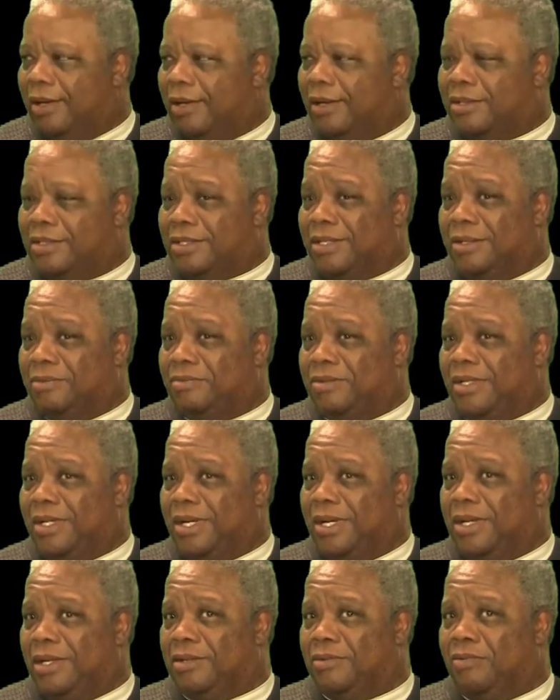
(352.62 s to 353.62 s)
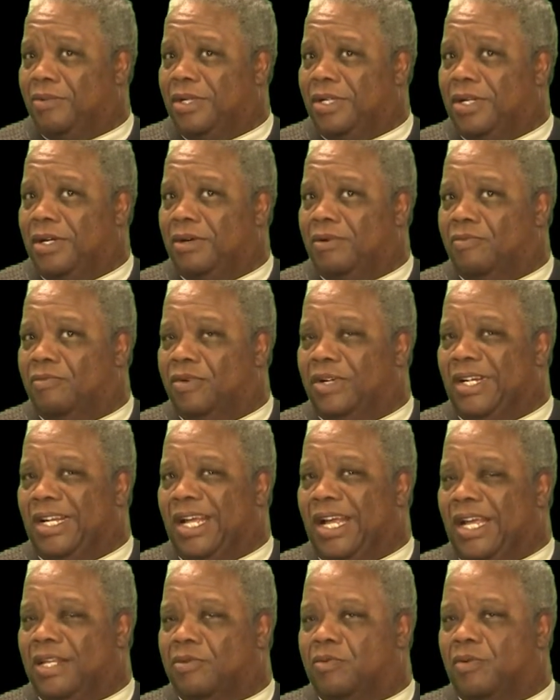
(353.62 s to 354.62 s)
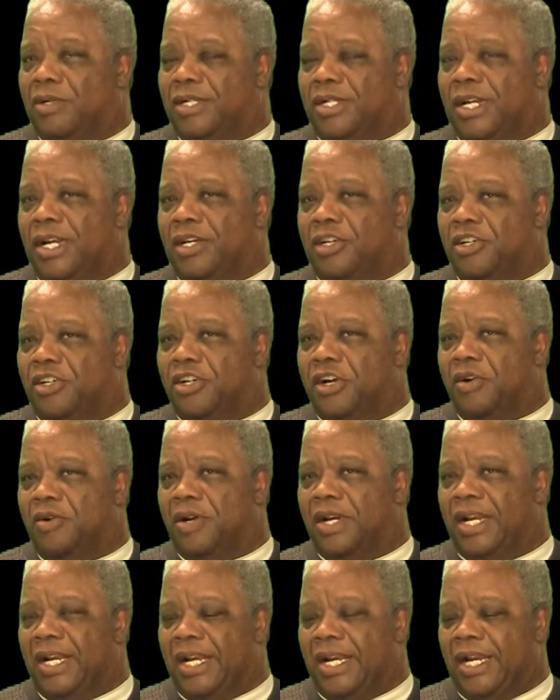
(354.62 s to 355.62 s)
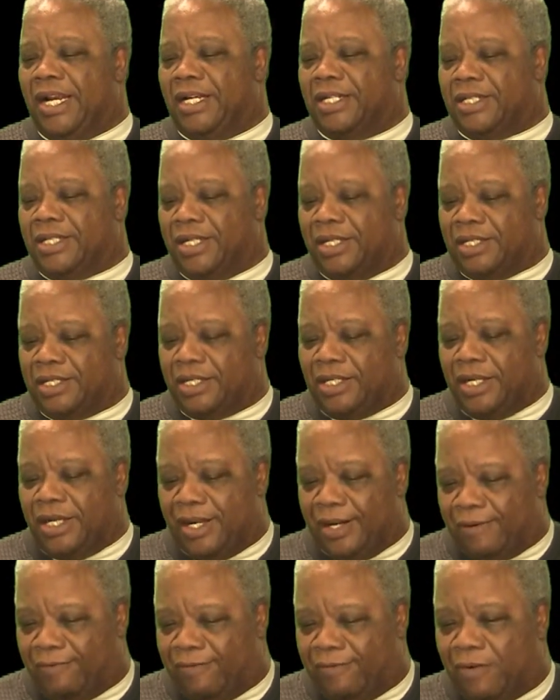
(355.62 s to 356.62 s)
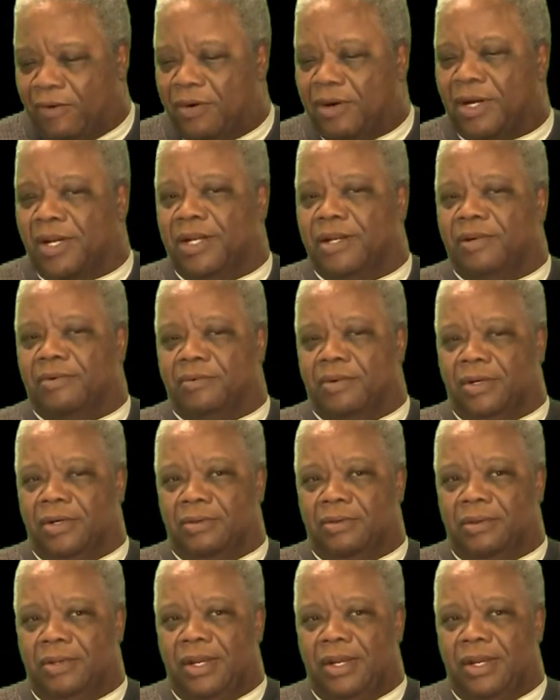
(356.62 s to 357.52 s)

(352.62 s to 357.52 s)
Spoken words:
And sometimes we don't realize what that yearning is and see that fork in the road.